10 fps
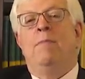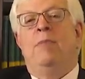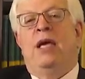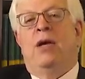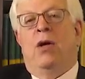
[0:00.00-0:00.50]

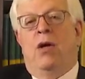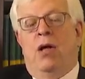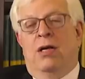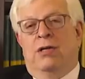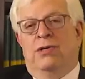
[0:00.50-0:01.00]

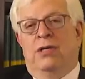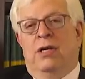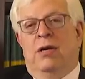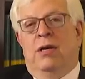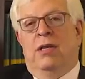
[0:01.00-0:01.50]
because
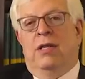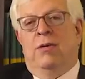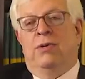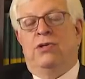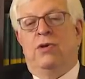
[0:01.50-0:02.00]

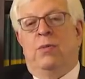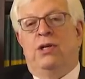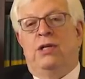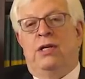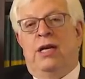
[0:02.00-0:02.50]
there is so
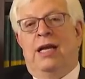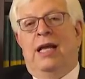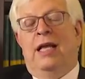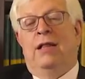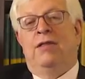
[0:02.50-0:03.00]
much
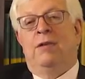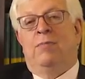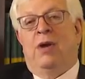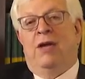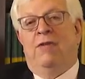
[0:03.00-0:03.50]
health in
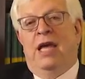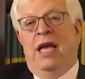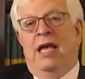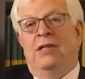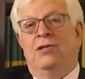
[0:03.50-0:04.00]
private
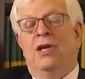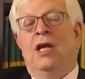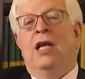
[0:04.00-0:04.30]
hands,